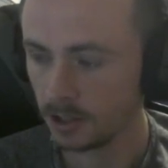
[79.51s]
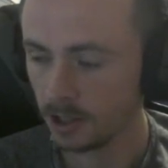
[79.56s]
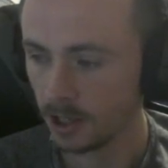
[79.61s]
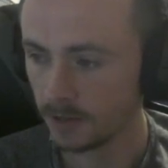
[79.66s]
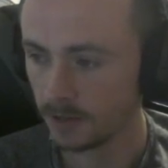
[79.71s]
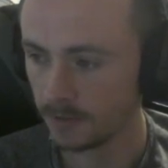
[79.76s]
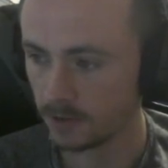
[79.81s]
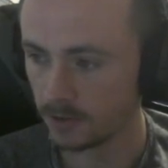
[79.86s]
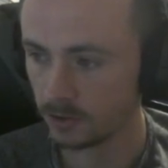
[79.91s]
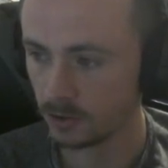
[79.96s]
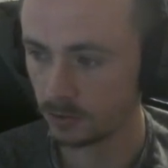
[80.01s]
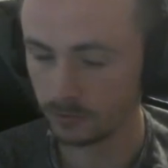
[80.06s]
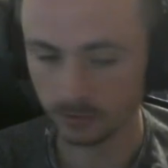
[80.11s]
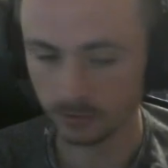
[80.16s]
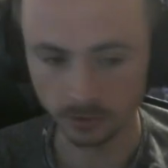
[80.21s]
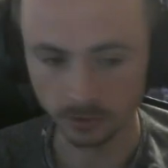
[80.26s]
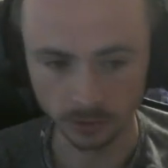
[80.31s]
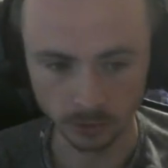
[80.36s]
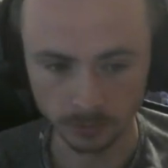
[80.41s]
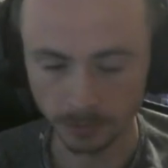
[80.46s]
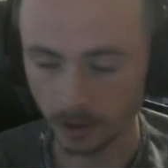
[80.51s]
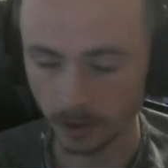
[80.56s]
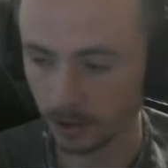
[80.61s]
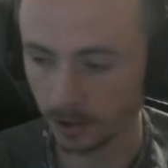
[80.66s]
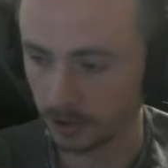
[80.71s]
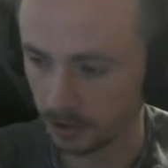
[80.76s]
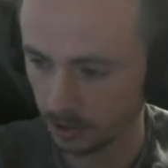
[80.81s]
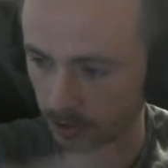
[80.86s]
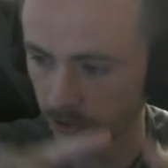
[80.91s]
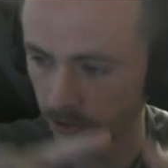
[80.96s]
and then use the little bar
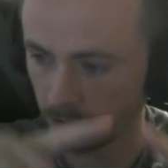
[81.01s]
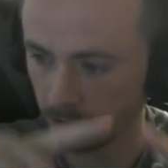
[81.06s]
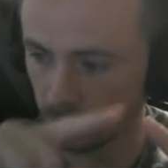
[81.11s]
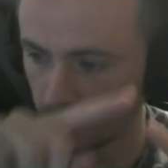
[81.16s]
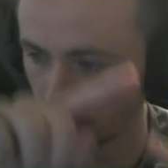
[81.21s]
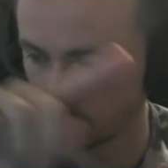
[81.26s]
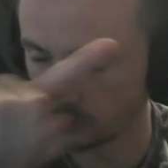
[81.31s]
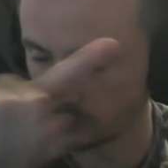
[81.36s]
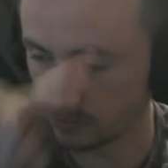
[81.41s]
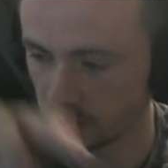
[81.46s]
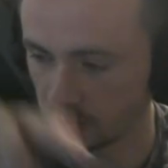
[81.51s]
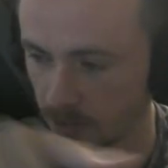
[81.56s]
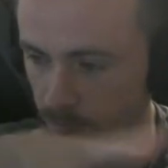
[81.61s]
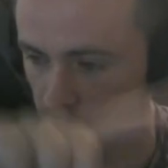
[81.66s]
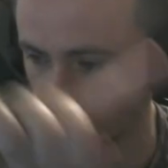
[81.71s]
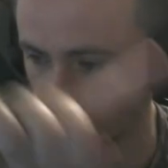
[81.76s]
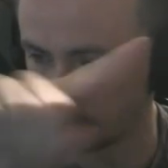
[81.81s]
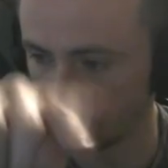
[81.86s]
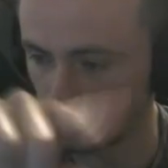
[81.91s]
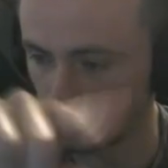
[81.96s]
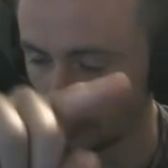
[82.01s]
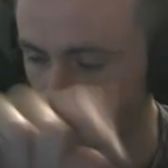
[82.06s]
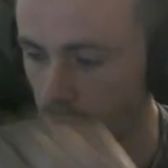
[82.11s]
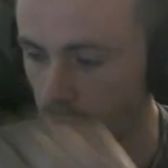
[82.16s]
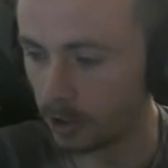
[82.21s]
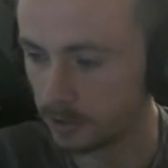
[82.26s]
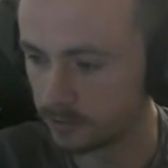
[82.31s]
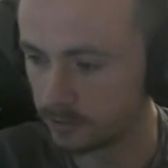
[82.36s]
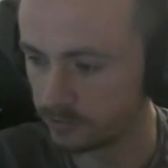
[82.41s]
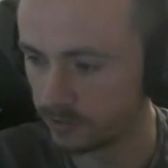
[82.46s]
here, and then just keep using the little
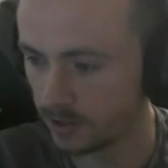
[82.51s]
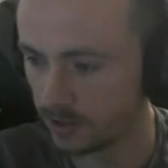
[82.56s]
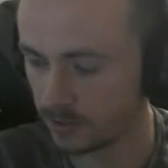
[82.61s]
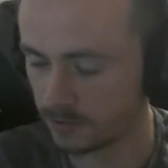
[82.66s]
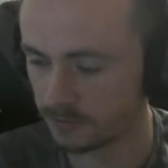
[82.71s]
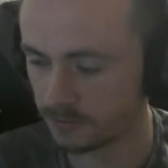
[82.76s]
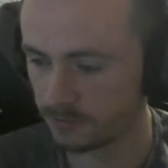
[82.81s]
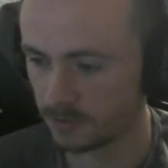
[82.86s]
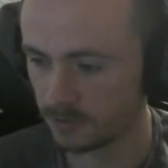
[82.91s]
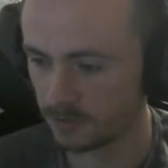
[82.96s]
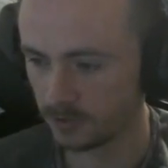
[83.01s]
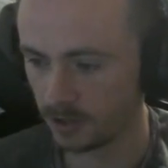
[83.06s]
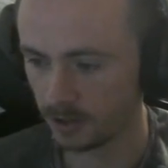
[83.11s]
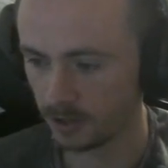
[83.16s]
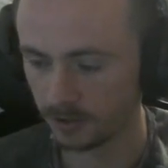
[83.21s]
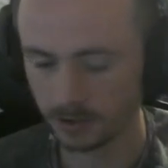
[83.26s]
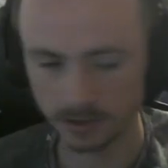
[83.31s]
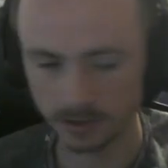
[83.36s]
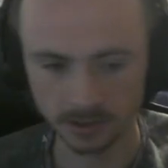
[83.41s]
bar and stay in the 50 area.